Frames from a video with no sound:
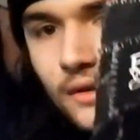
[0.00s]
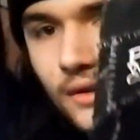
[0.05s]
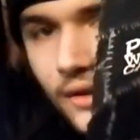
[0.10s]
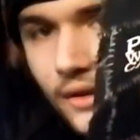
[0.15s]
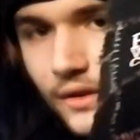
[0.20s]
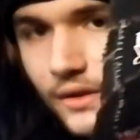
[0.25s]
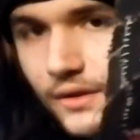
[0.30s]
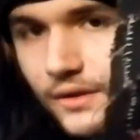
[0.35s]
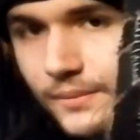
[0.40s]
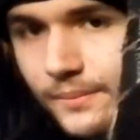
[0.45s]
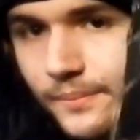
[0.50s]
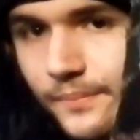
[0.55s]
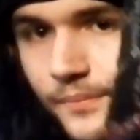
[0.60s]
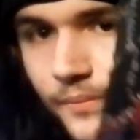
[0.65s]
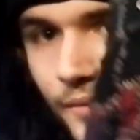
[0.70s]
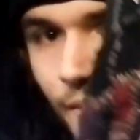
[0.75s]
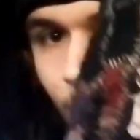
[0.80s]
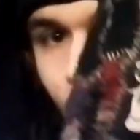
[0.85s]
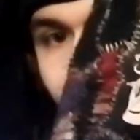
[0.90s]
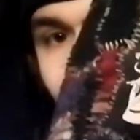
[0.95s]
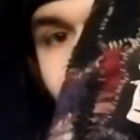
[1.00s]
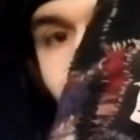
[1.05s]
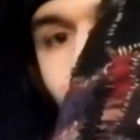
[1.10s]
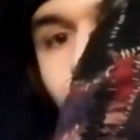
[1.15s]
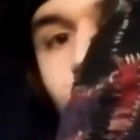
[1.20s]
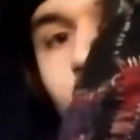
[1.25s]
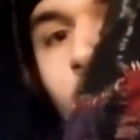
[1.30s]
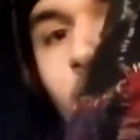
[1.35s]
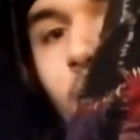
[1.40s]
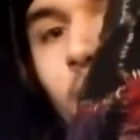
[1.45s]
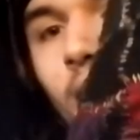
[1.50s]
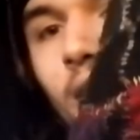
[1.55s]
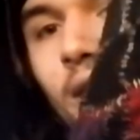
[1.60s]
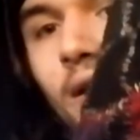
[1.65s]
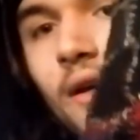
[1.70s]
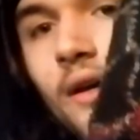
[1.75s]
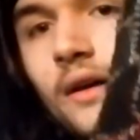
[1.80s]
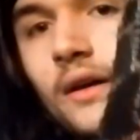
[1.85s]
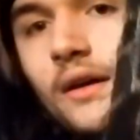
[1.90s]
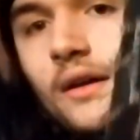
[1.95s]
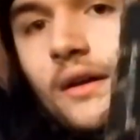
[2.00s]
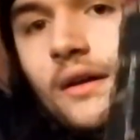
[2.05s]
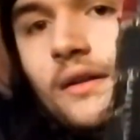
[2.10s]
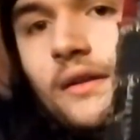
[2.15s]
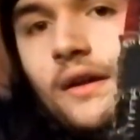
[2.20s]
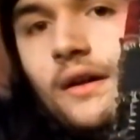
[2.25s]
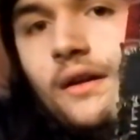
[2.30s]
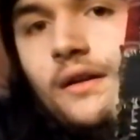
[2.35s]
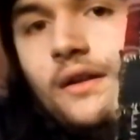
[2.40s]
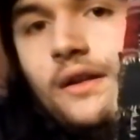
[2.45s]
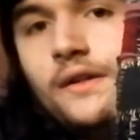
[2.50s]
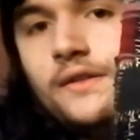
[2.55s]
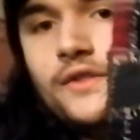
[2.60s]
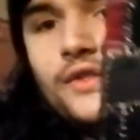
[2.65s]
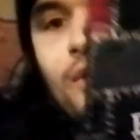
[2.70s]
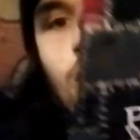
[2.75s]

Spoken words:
and they got a lot of